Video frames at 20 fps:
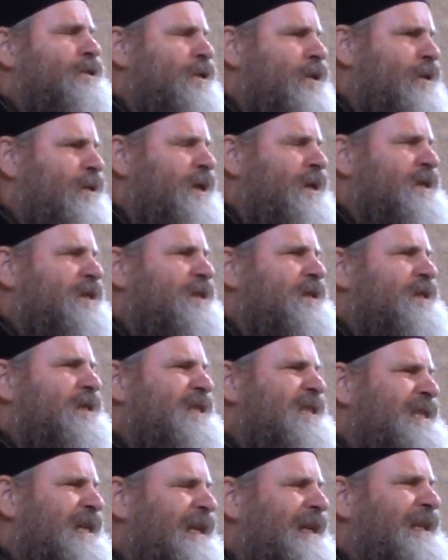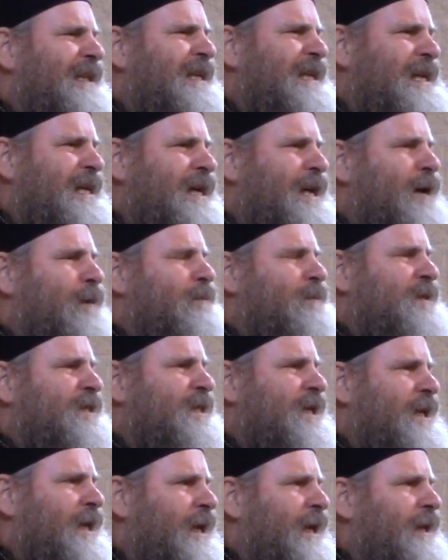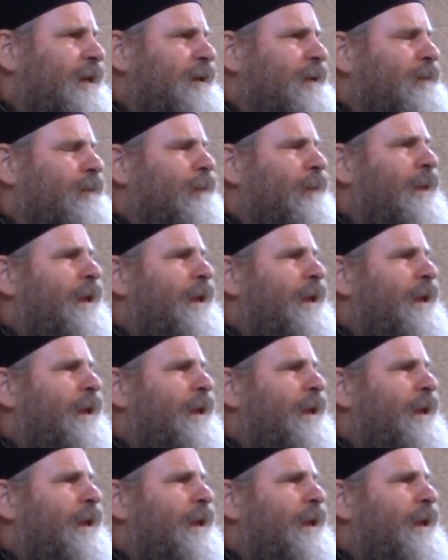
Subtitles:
do this until He comes again.